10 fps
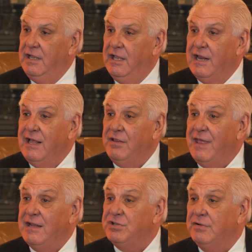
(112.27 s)
and how
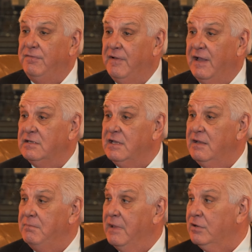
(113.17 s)
that should affect
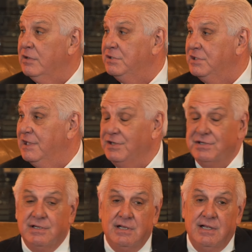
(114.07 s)
medical
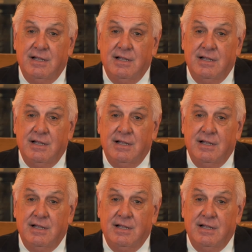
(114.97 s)
education.